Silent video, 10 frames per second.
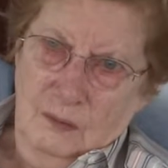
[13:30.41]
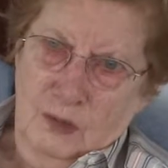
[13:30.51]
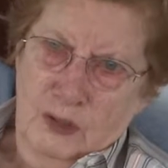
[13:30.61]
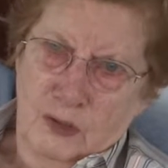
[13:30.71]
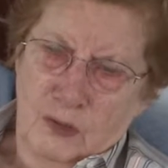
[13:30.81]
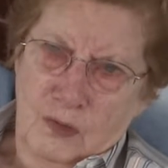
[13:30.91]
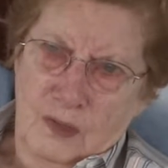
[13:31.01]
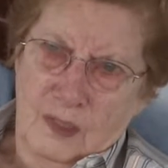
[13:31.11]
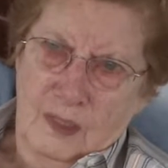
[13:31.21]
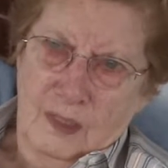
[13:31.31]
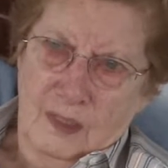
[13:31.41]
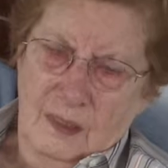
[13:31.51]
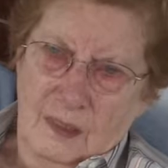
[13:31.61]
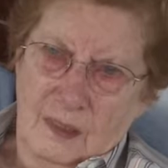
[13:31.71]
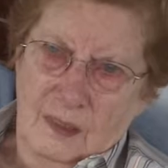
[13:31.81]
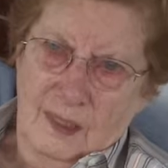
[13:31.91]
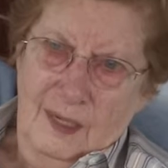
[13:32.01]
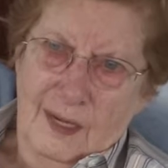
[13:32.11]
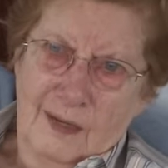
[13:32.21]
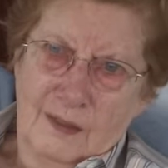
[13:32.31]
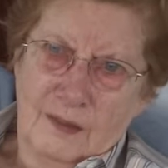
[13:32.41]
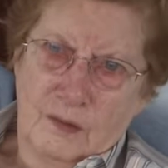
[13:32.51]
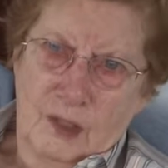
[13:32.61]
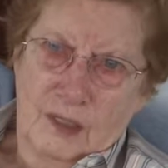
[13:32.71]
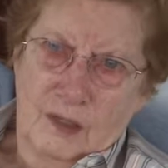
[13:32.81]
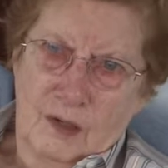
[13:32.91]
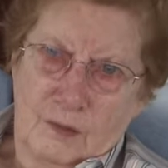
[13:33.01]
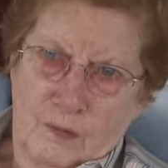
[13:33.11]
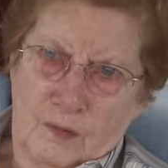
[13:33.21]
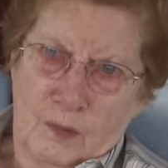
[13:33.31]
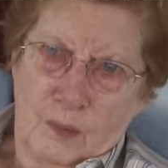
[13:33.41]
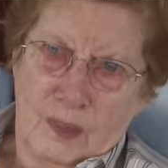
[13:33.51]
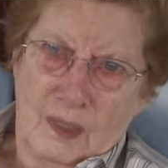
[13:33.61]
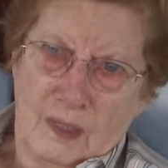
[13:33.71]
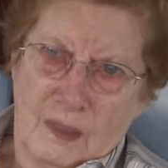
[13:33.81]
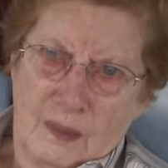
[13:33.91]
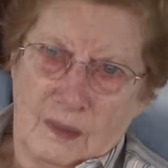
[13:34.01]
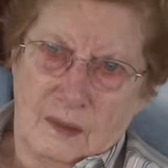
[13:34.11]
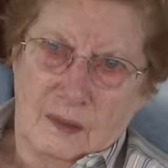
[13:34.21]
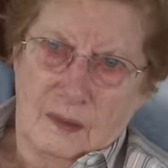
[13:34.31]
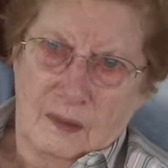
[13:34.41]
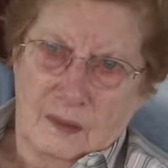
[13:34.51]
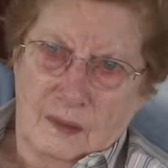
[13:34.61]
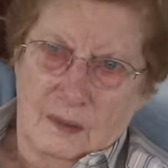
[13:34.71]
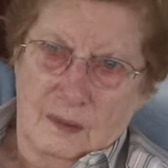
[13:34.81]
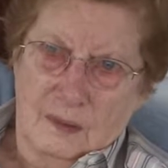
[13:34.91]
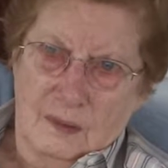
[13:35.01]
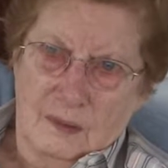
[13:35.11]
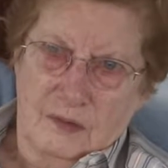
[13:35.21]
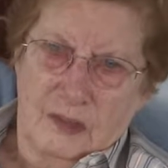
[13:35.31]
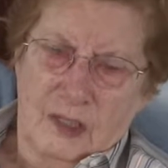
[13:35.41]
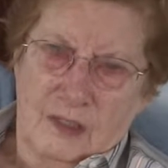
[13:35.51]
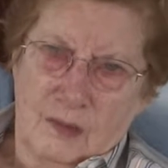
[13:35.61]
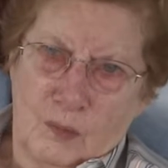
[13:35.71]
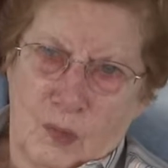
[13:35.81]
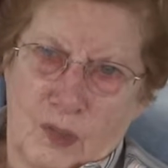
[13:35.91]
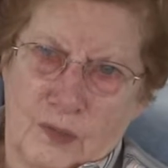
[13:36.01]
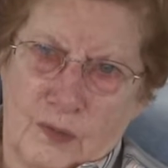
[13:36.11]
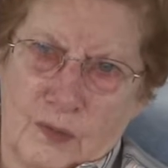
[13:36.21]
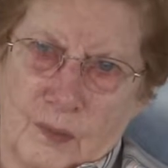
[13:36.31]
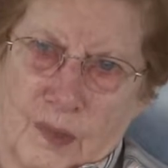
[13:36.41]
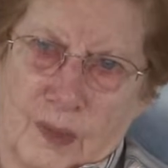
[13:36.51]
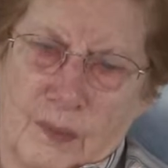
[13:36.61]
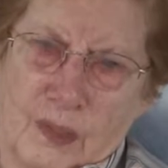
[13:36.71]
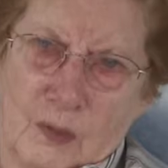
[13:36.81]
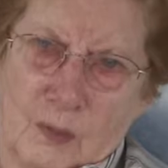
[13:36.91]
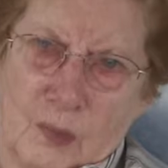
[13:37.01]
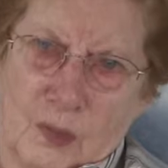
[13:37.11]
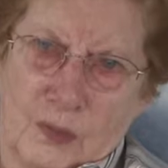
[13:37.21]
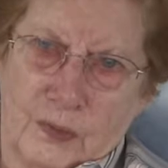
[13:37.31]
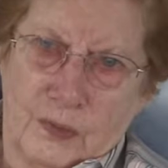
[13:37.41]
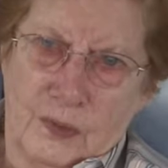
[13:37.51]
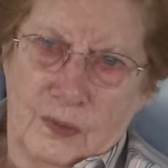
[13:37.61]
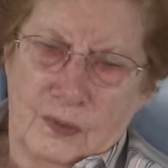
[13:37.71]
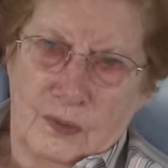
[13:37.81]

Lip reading: Richard and Alan I got from my second brother, my middle brother.